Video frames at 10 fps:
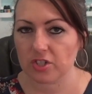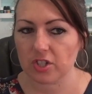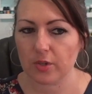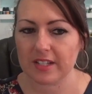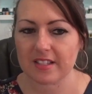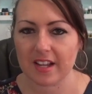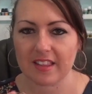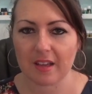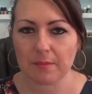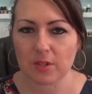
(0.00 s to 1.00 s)
So it's kind
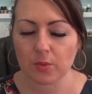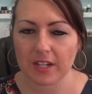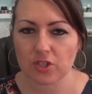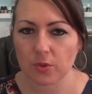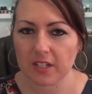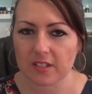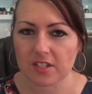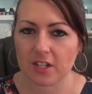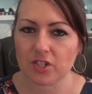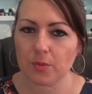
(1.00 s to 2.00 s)
of that mid-range oil. It's
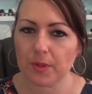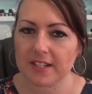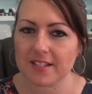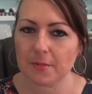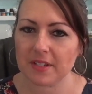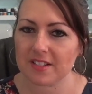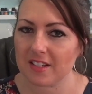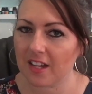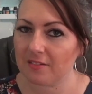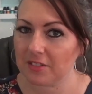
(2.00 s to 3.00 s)
not too pricey, but it's
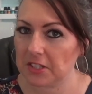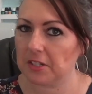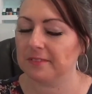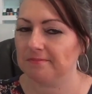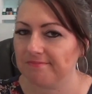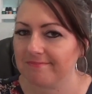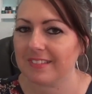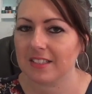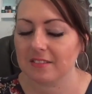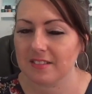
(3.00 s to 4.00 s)
not, you know,
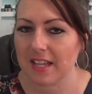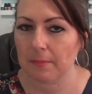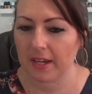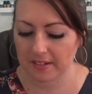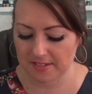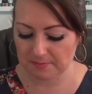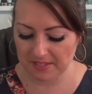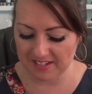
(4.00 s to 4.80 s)
10 bucks.